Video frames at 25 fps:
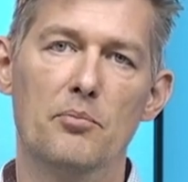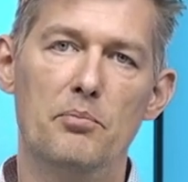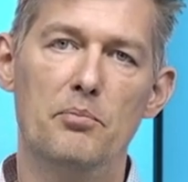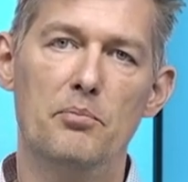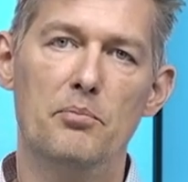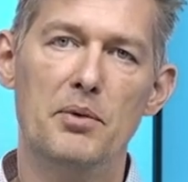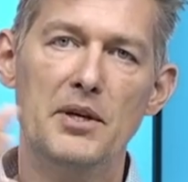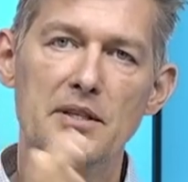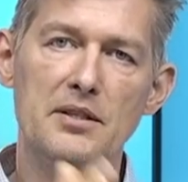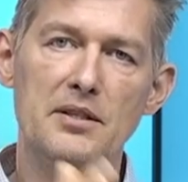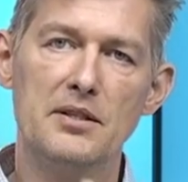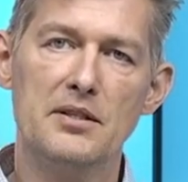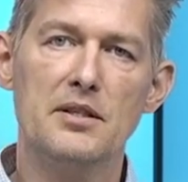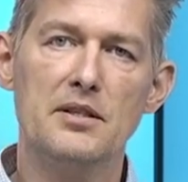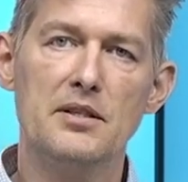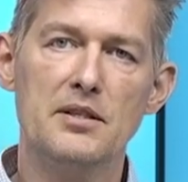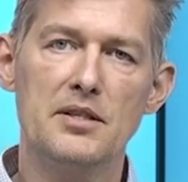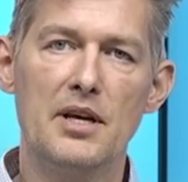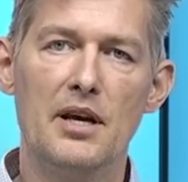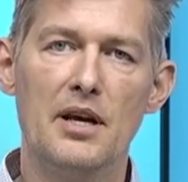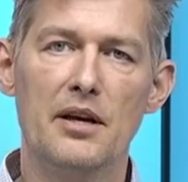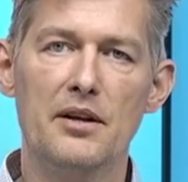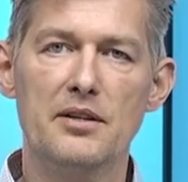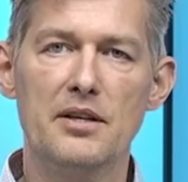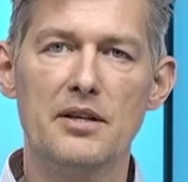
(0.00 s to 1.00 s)
Business
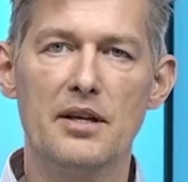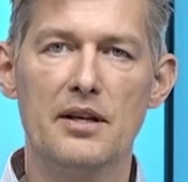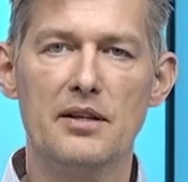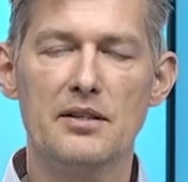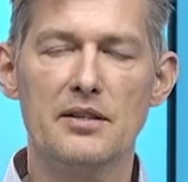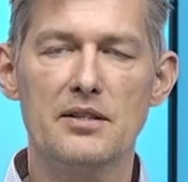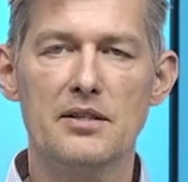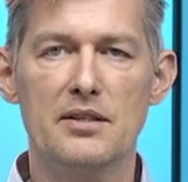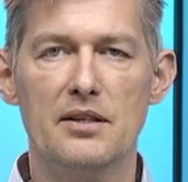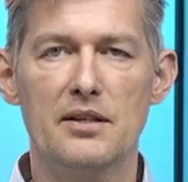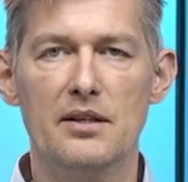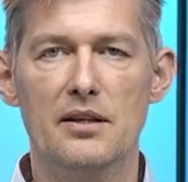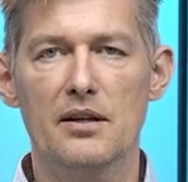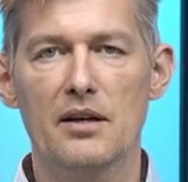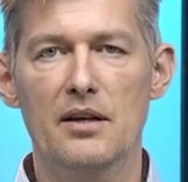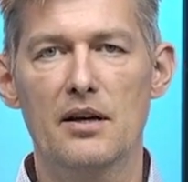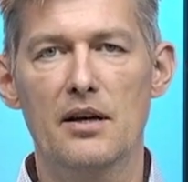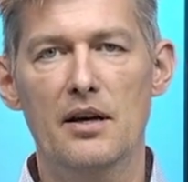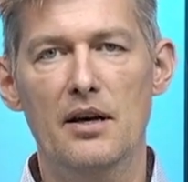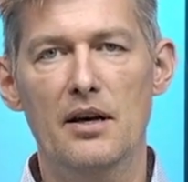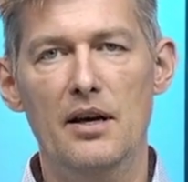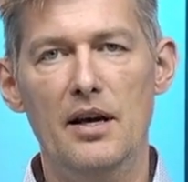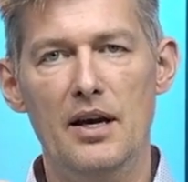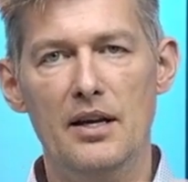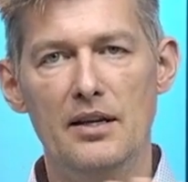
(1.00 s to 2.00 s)
intelligence
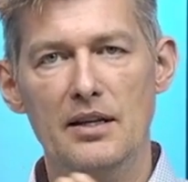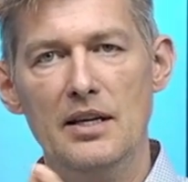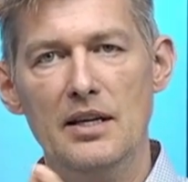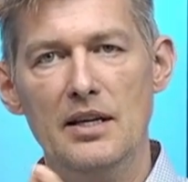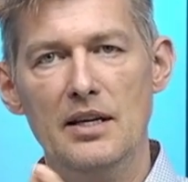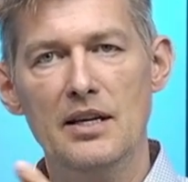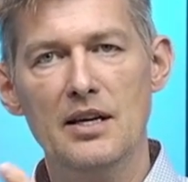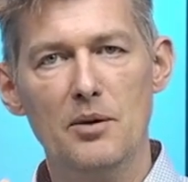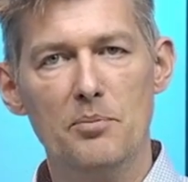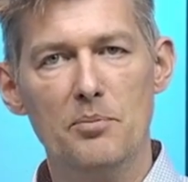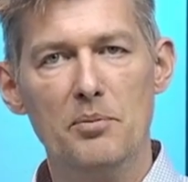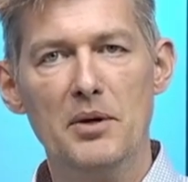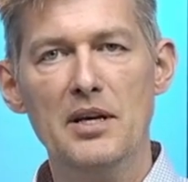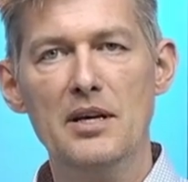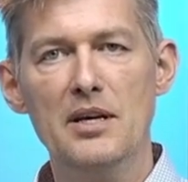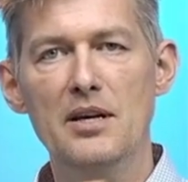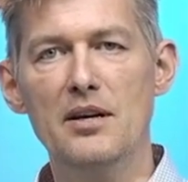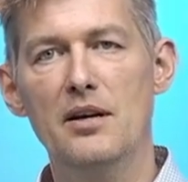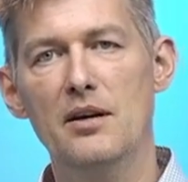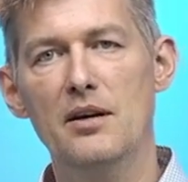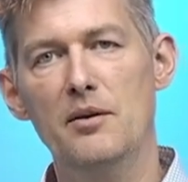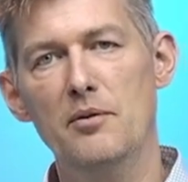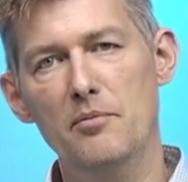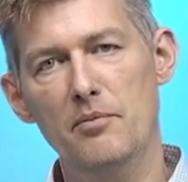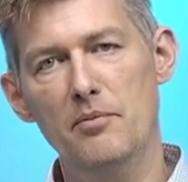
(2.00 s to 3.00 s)
and
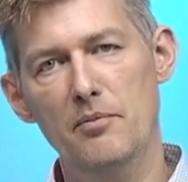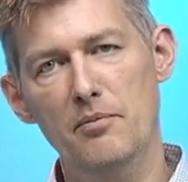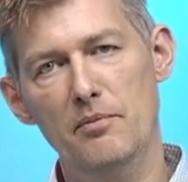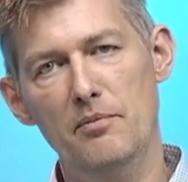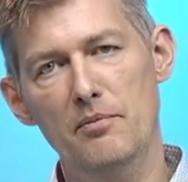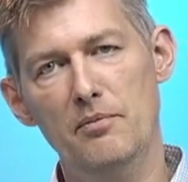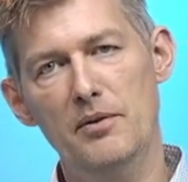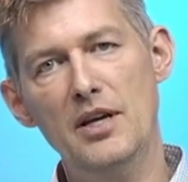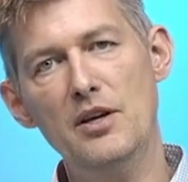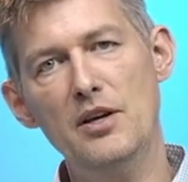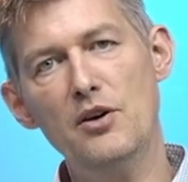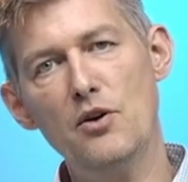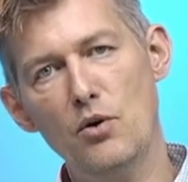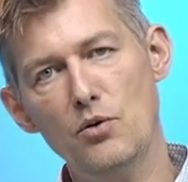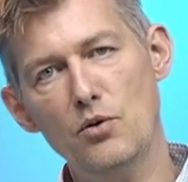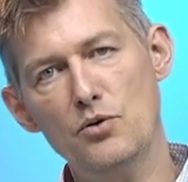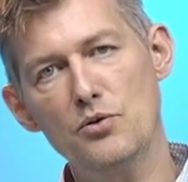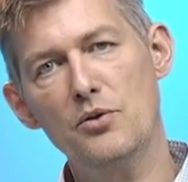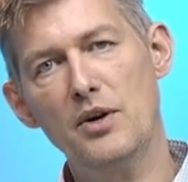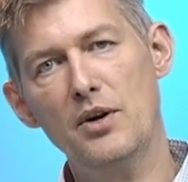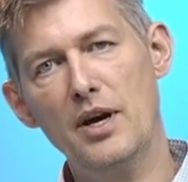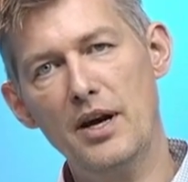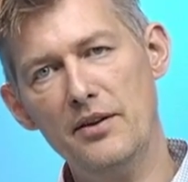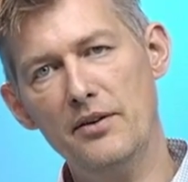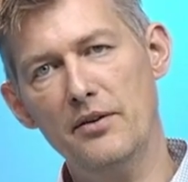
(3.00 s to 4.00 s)
ERP, they go
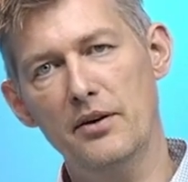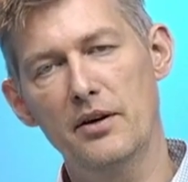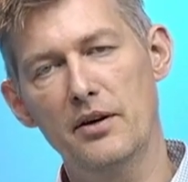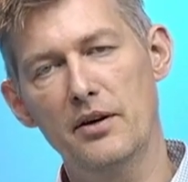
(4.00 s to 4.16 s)
together.